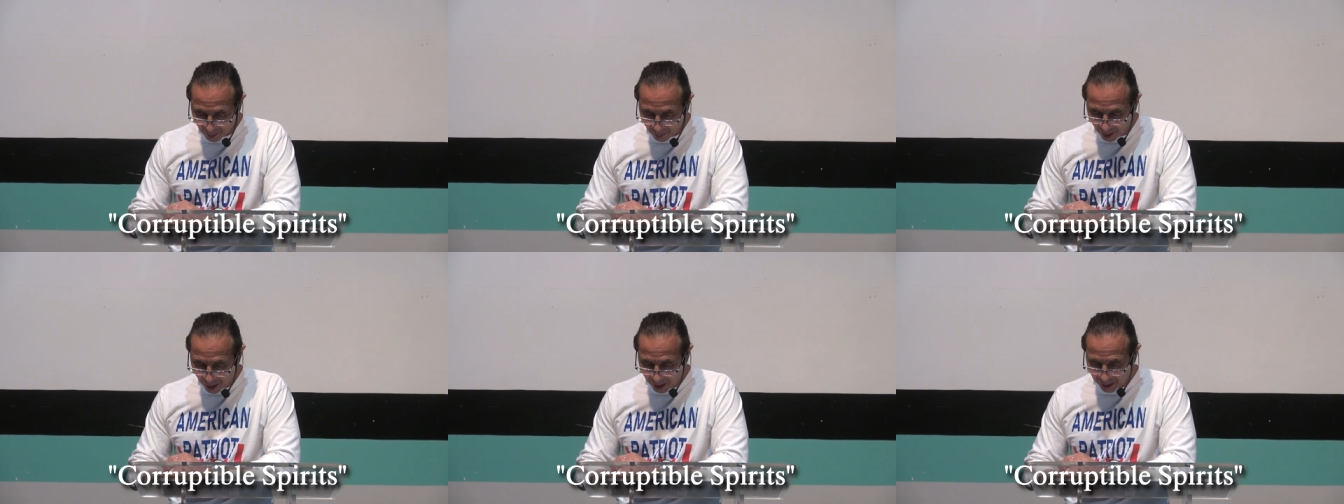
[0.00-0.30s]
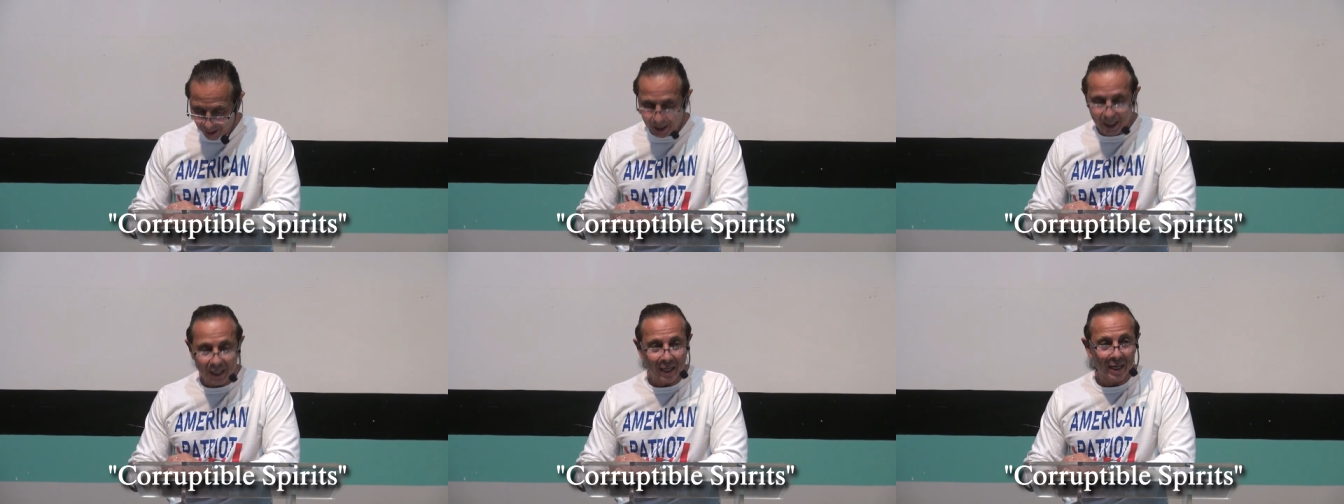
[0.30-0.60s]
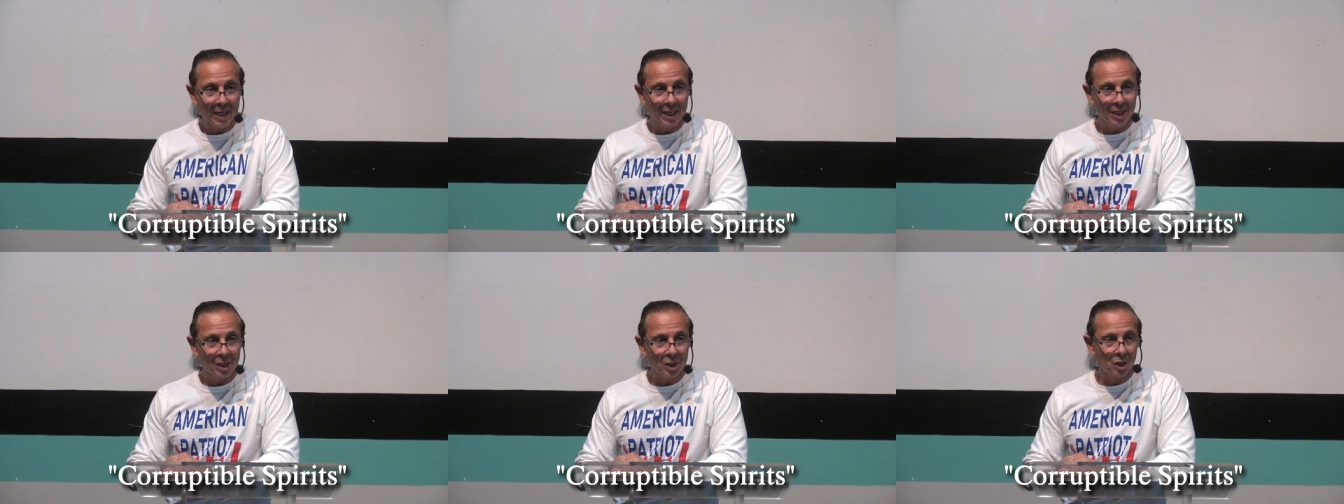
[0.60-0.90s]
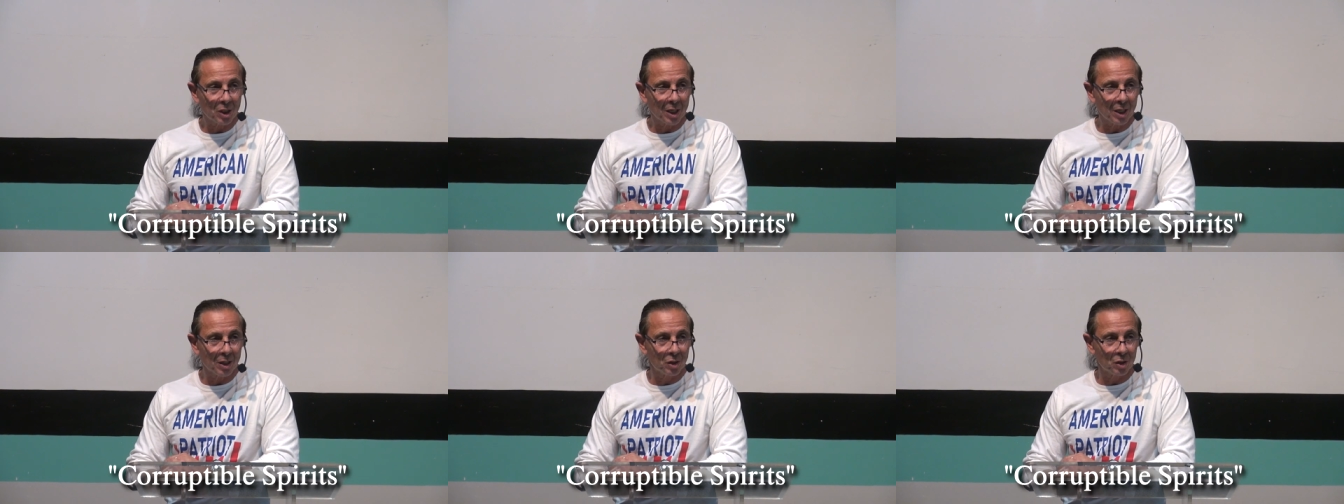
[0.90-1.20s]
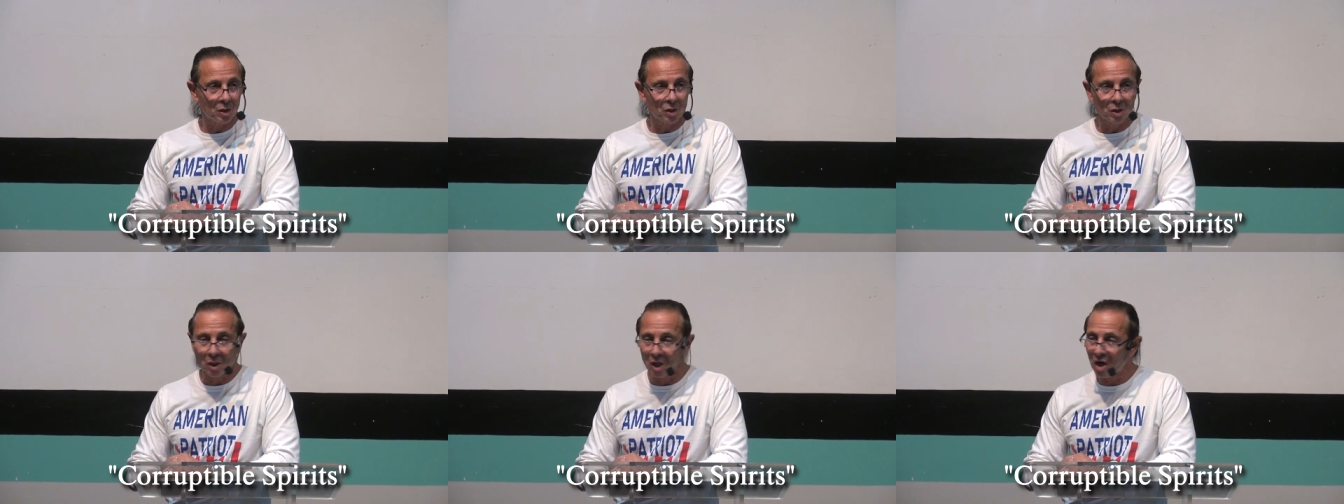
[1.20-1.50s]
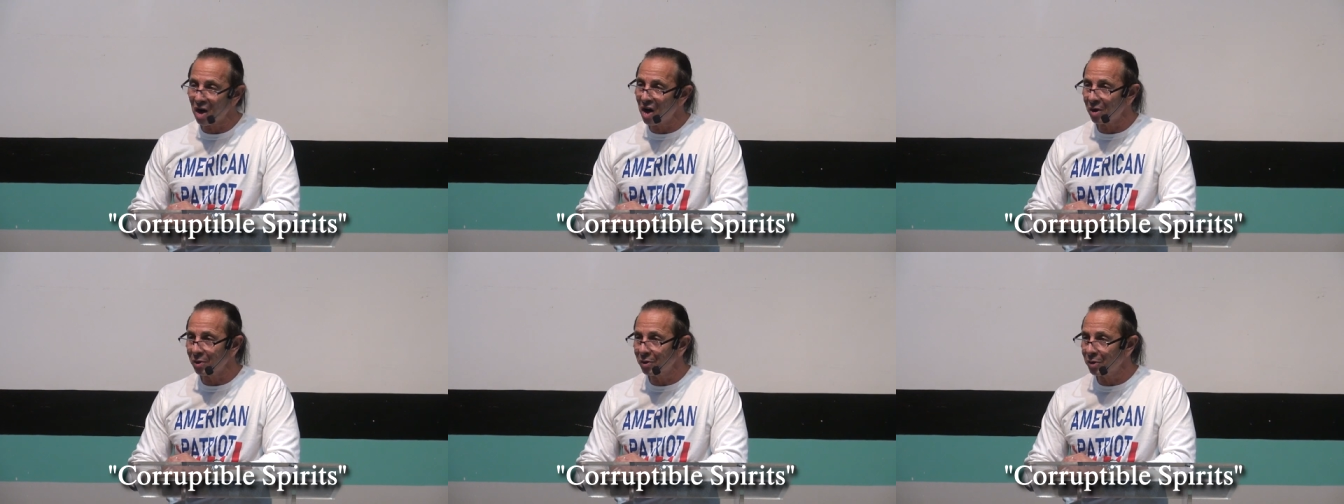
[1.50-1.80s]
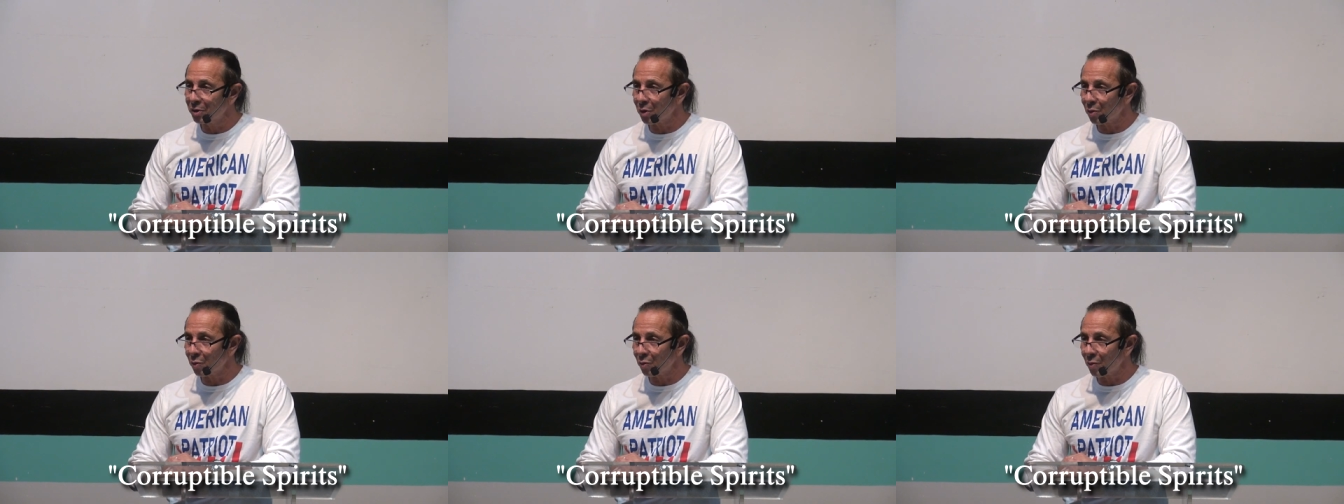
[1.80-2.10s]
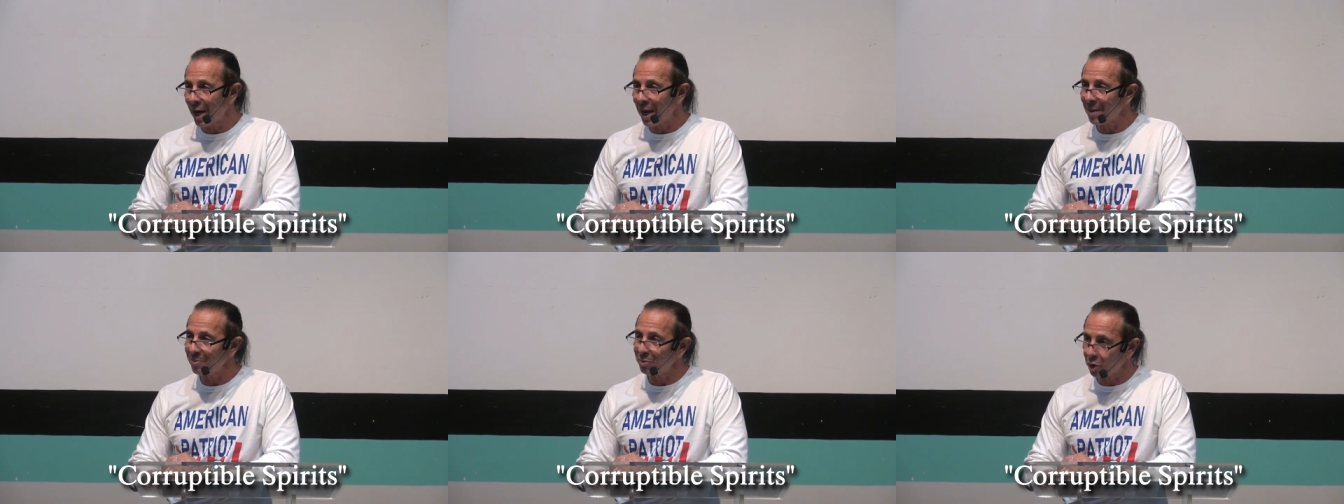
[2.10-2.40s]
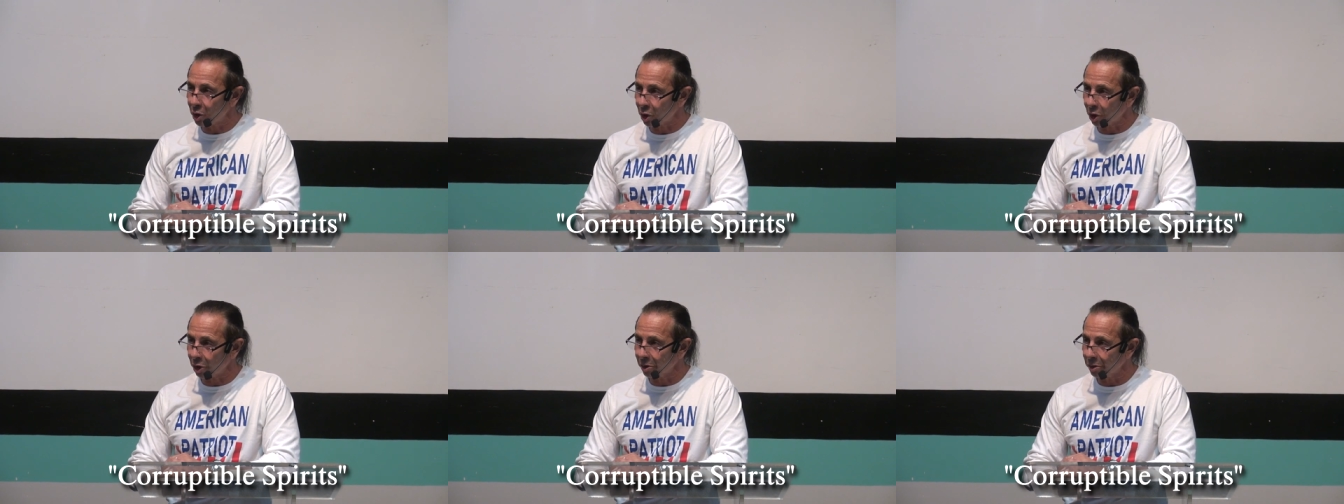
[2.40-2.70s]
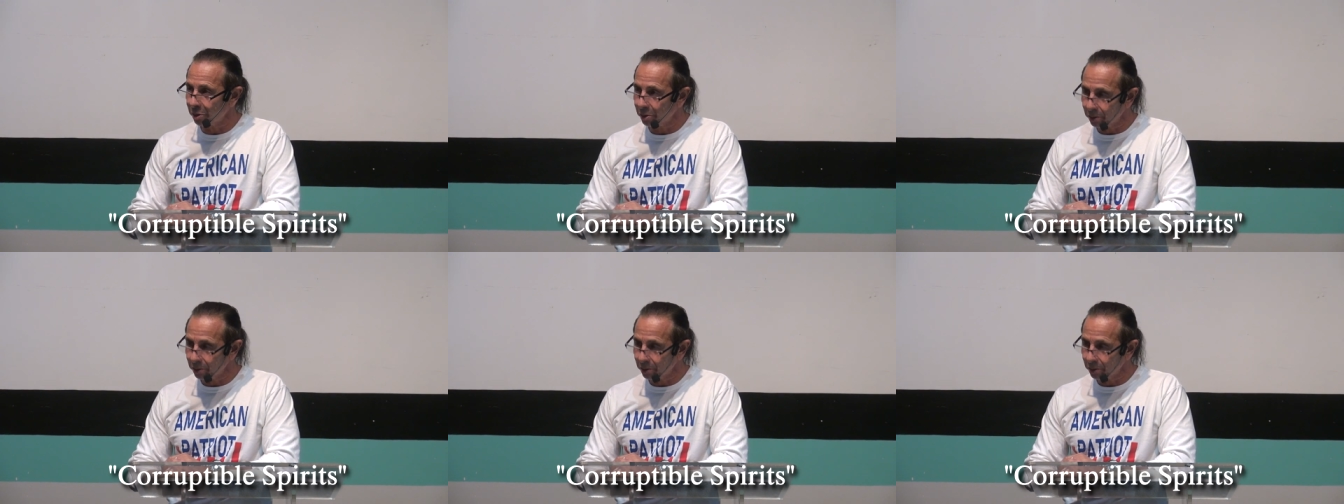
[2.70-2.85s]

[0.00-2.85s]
what? Changed. It's called the rapture.